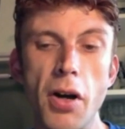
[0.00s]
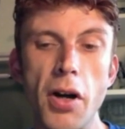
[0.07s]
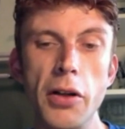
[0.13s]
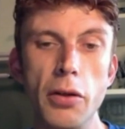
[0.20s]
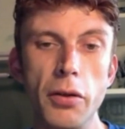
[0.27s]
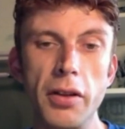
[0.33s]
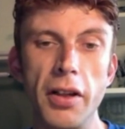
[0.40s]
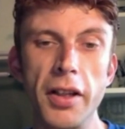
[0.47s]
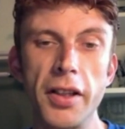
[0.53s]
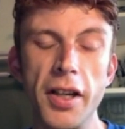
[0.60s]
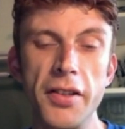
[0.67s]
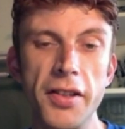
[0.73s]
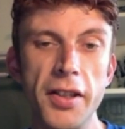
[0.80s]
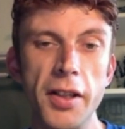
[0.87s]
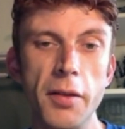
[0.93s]
mine look like
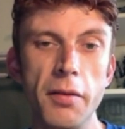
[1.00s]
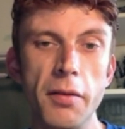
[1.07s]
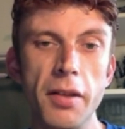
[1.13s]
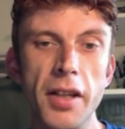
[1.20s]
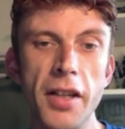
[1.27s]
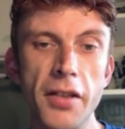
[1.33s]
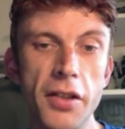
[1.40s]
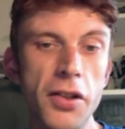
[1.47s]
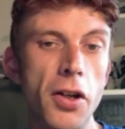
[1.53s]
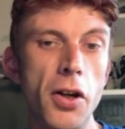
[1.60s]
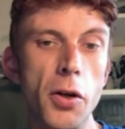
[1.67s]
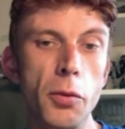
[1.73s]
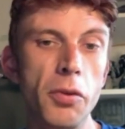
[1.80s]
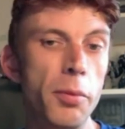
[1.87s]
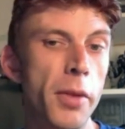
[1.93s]
I did it in the
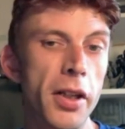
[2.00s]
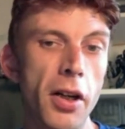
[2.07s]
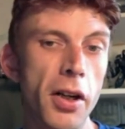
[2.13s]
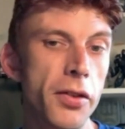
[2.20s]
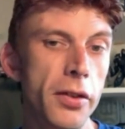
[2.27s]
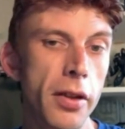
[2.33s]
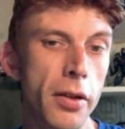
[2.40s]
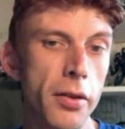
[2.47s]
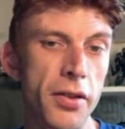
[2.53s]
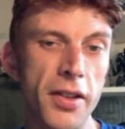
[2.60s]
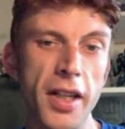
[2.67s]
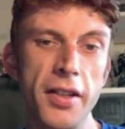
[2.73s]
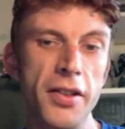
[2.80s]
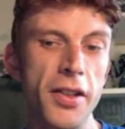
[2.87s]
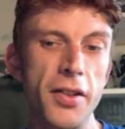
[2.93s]
dark with my eyes closed.
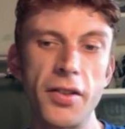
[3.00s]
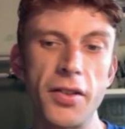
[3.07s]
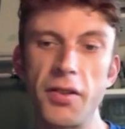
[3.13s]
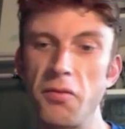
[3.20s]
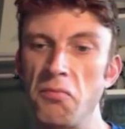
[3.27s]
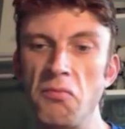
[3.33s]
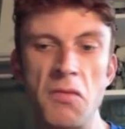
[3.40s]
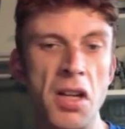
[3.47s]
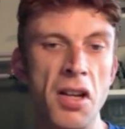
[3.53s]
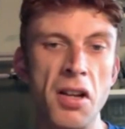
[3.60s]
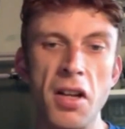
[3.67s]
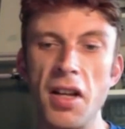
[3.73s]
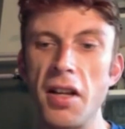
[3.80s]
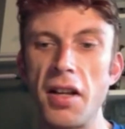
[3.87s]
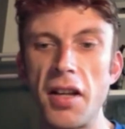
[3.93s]
They're just
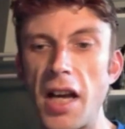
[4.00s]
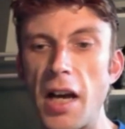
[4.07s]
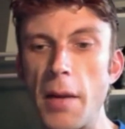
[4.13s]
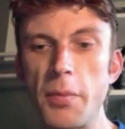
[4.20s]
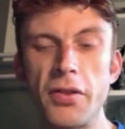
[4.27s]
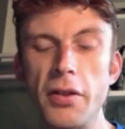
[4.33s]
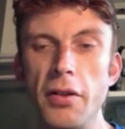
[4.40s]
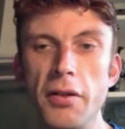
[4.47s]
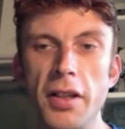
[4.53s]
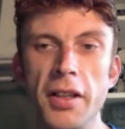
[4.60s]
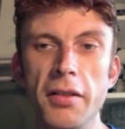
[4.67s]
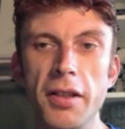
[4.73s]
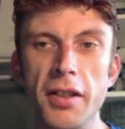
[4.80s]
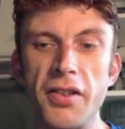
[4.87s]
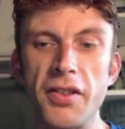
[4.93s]

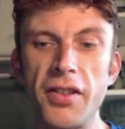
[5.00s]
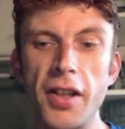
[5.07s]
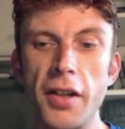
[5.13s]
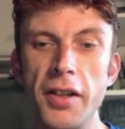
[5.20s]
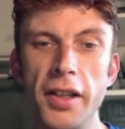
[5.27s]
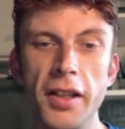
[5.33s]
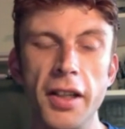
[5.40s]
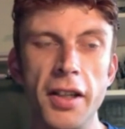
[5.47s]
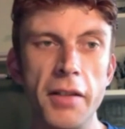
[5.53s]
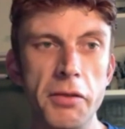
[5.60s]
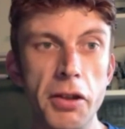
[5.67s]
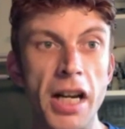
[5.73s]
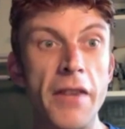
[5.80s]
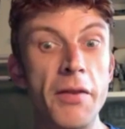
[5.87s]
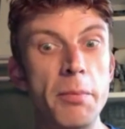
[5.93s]
absolutely stunning. And
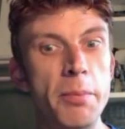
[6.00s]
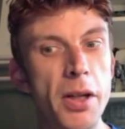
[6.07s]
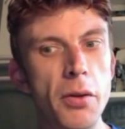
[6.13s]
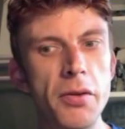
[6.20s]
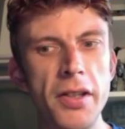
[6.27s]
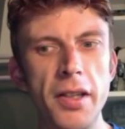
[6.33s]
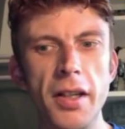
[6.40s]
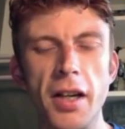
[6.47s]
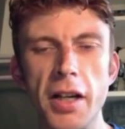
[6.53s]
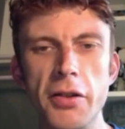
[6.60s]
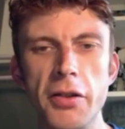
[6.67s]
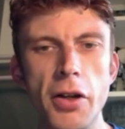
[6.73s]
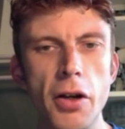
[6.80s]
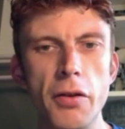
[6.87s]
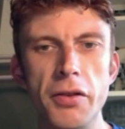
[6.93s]
I, you know, having yeah. built it,
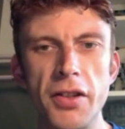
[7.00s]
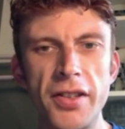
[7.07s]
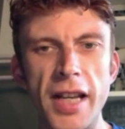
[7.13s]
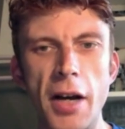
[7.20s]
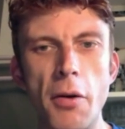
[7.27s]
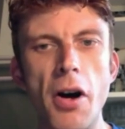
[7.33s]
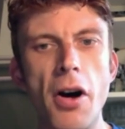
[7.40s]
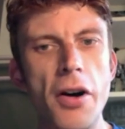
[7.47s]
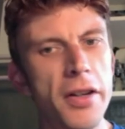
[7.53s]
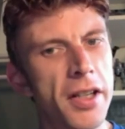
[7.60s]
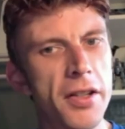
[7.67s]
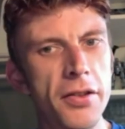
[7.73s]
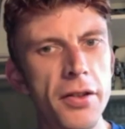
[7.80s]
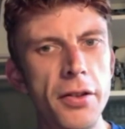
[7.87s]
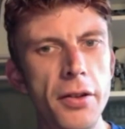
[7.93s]
I know just how hard
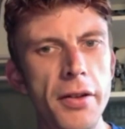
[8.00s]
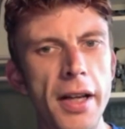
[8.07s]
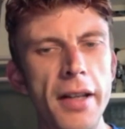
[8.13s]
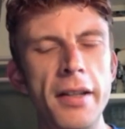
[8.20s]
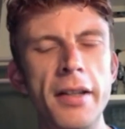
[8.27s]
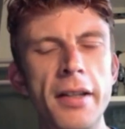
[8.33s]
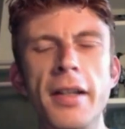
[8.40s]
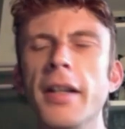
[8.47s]
it is to do that.